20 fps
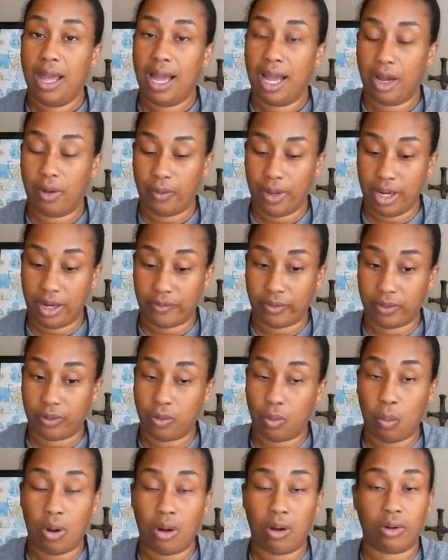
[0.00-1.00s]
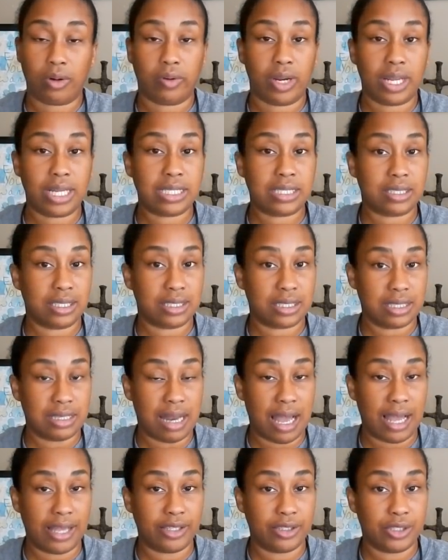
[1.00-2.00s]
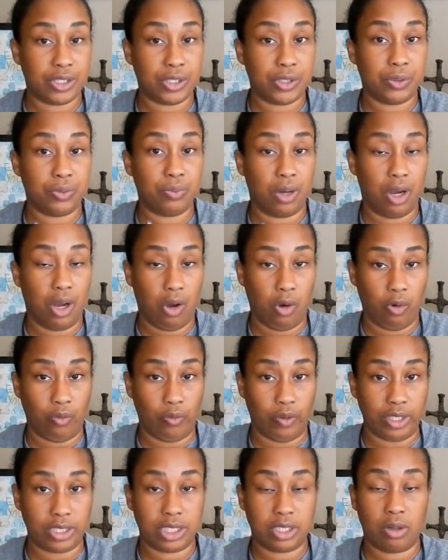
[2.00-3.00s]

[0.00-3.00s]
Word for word: However, Walgreens does not do overage.